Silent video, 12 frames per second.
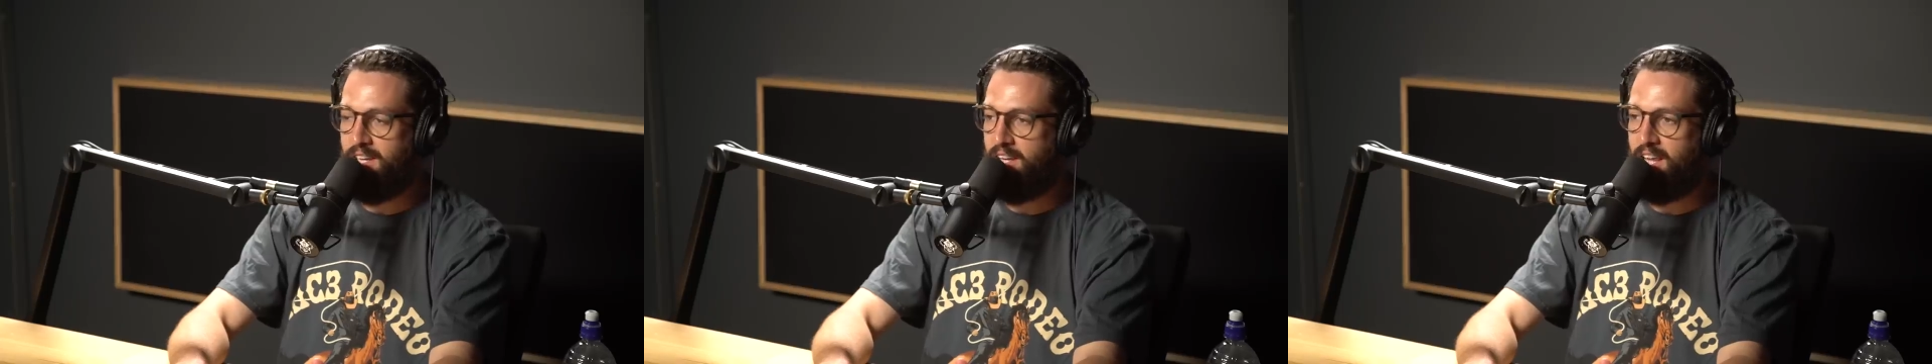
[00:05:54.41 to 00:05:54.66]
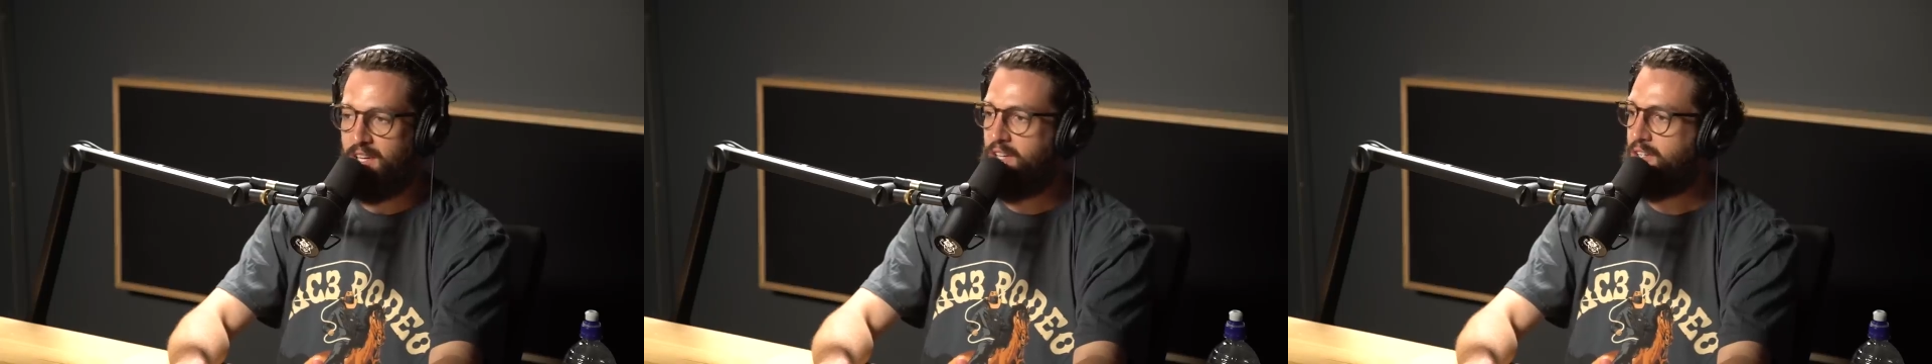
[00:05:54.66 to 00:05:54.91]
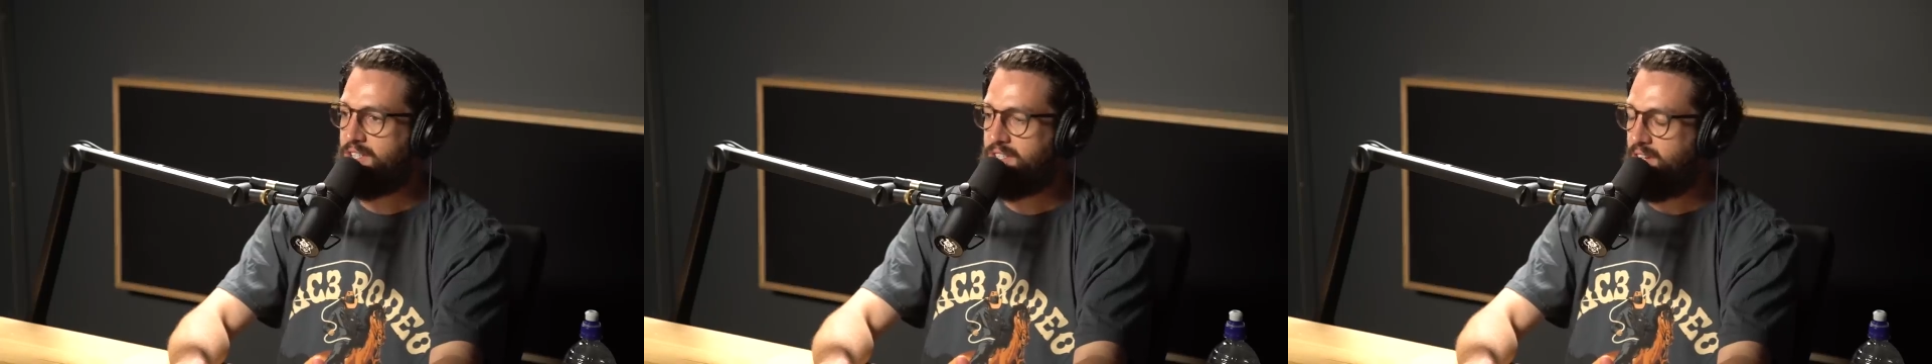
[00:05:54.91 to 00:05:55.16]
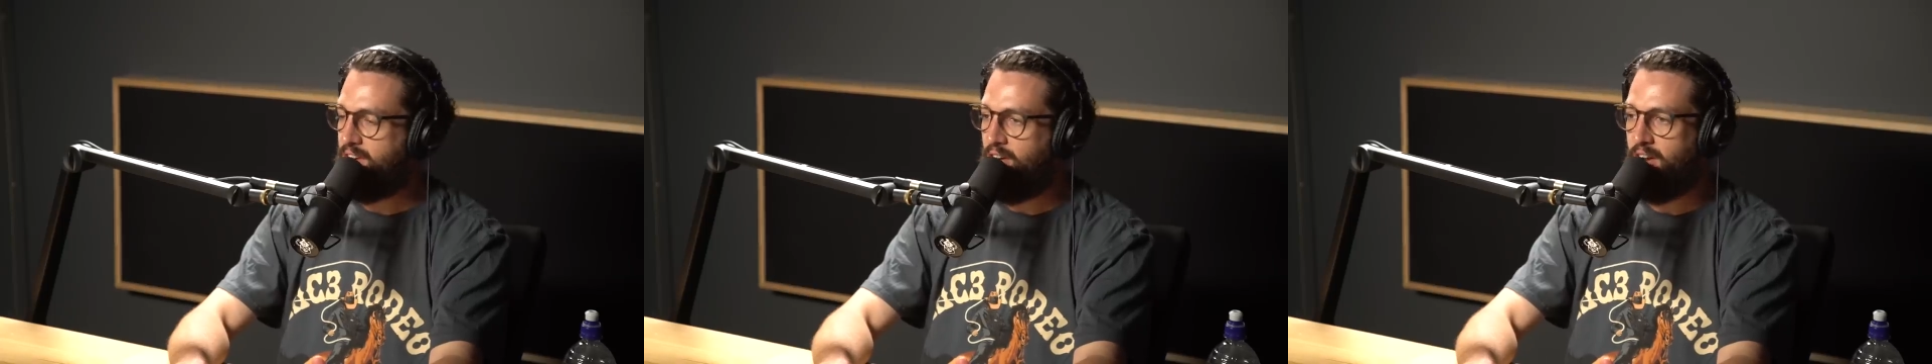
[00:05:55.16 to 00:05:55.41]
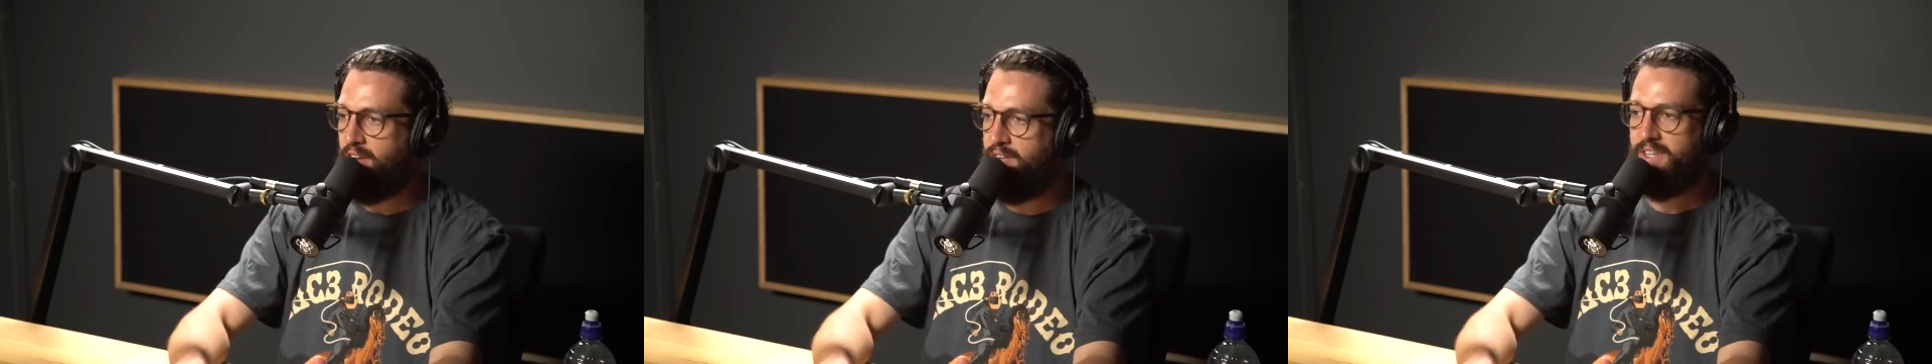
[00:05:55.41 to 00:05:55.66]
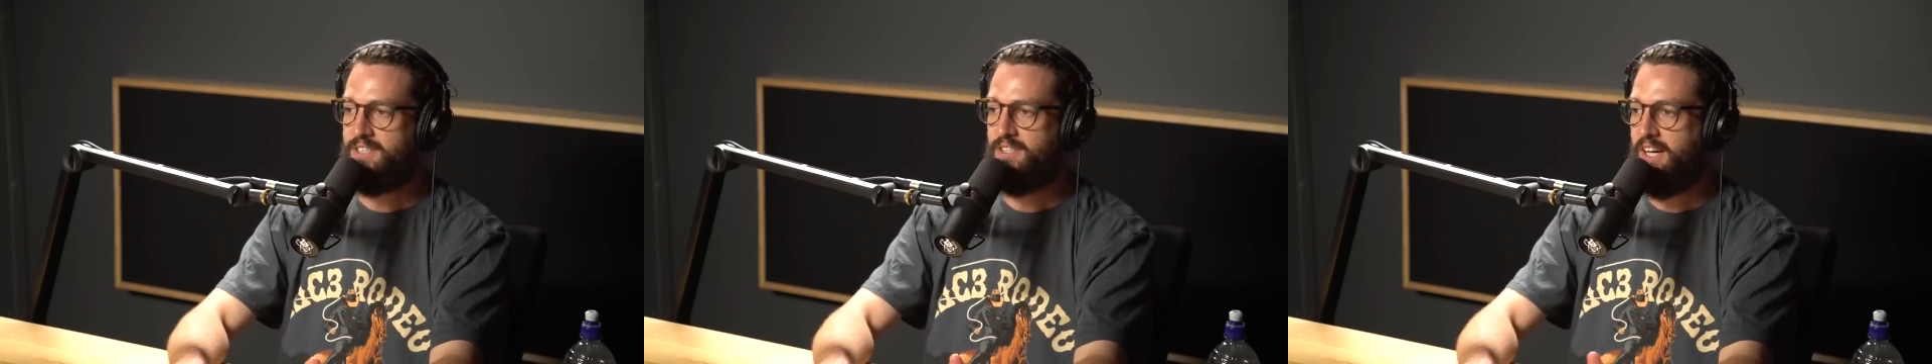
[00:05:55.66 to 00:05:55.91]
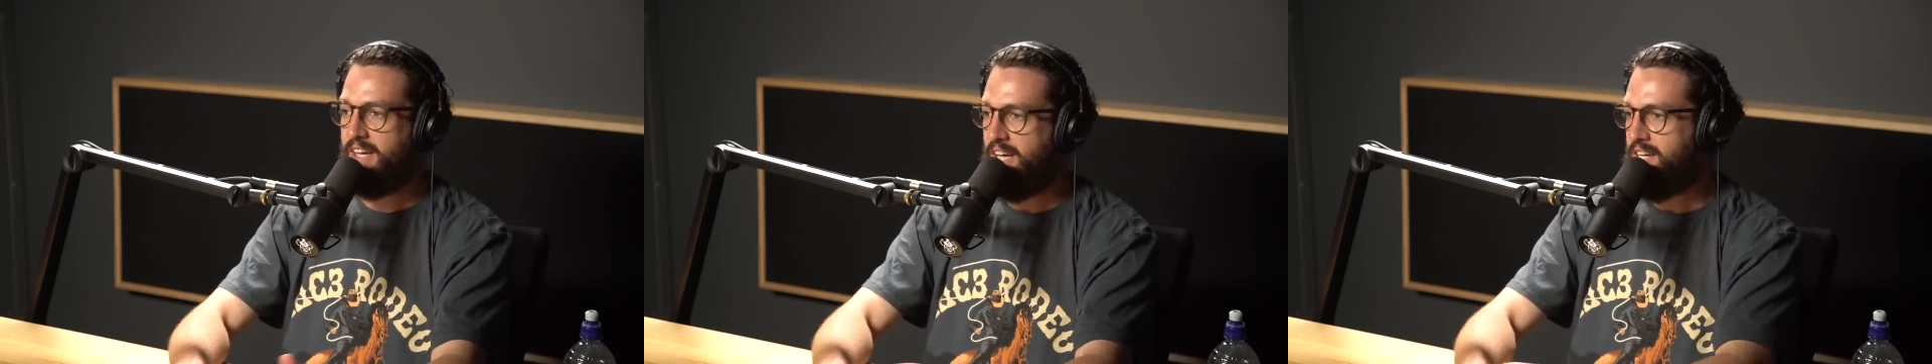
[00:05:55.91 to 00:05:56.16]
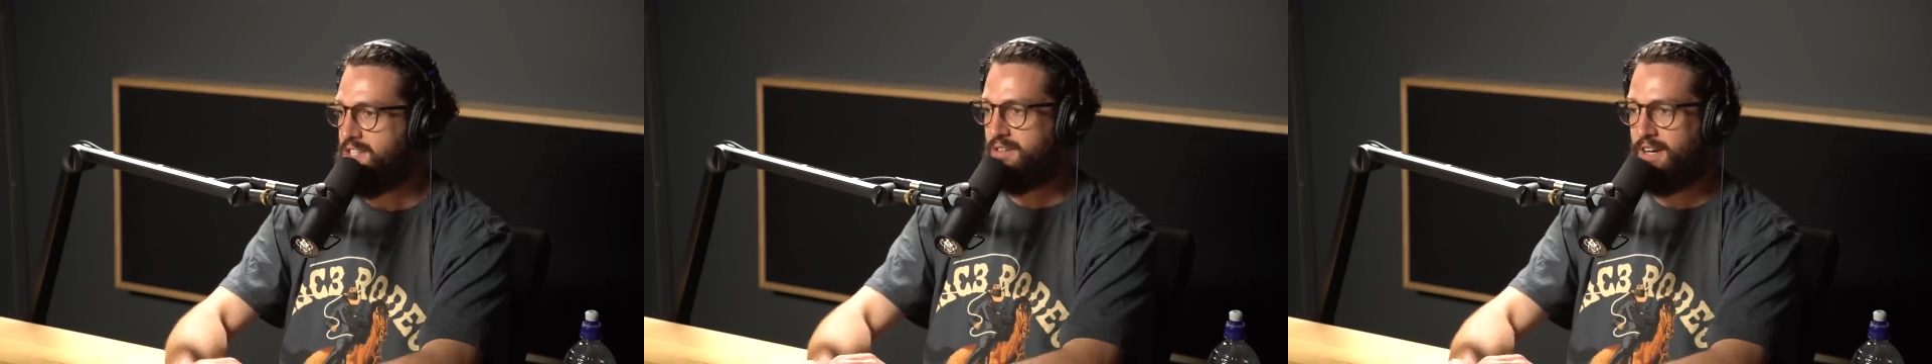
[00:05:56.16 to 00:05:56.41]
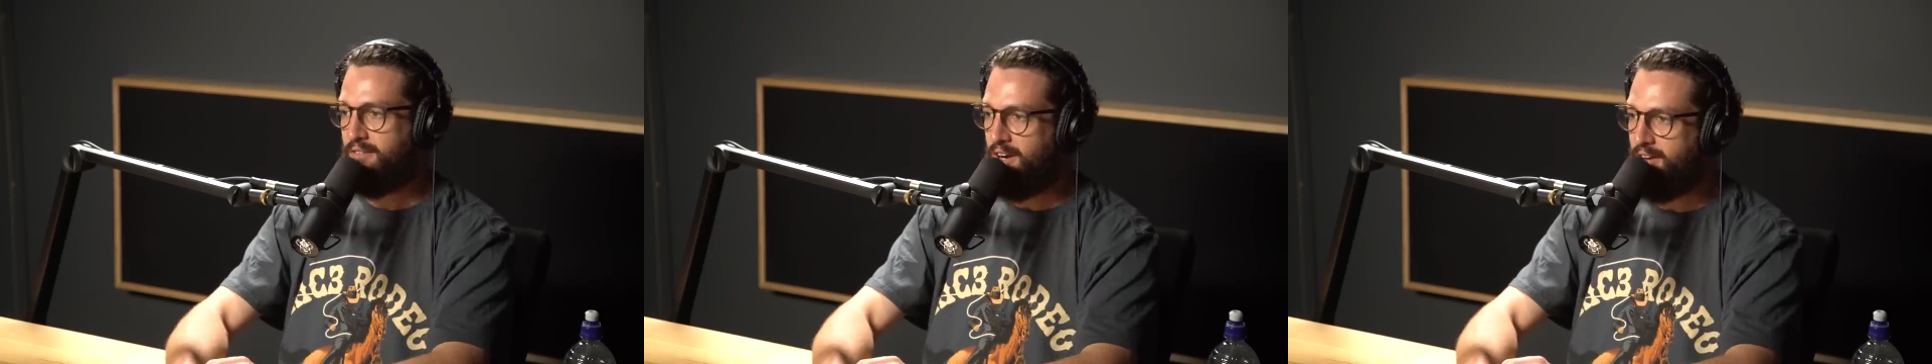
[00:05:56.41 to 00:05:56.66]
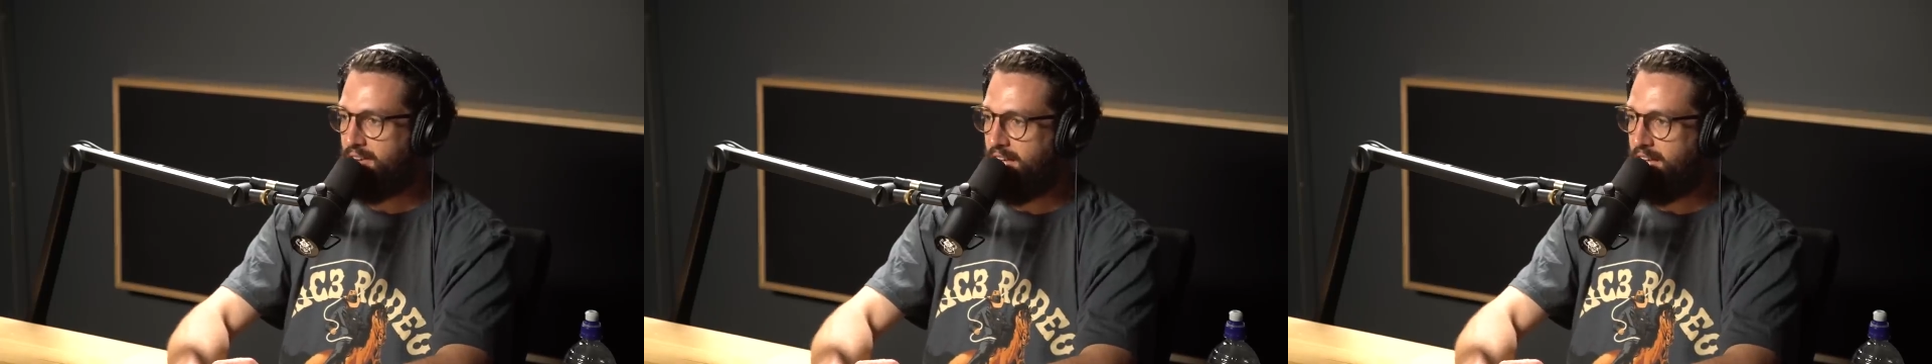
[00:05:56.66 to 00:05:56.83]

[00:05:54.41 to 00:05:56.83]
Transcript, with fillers: and then you just got on this like injury roll.